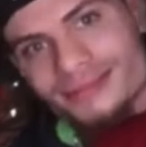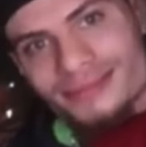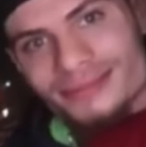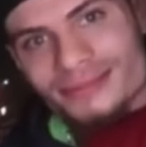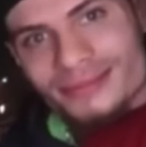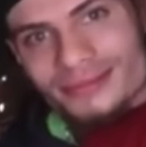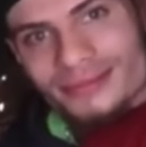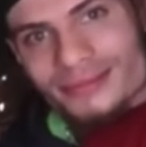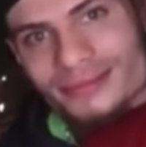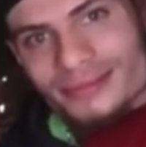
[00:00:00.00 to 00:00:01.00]

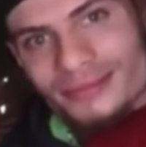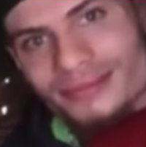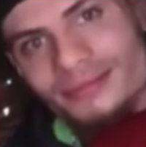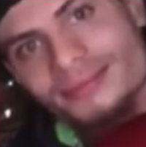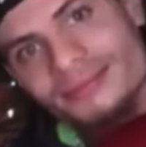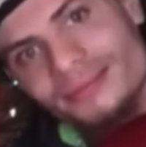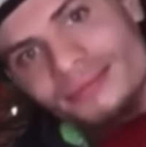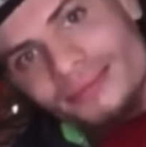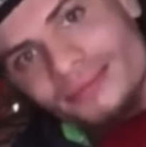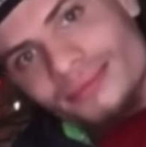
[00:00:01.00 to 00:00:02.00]

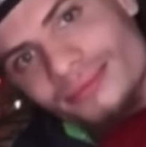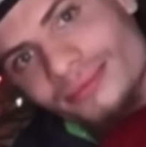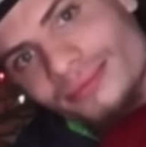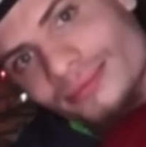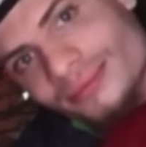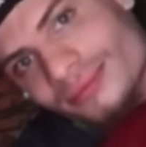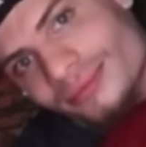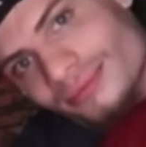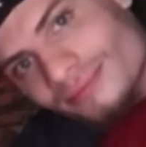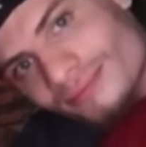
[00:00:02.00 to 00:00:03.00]

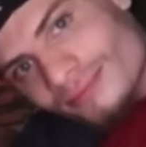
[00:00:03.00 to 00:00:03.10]
[no speech]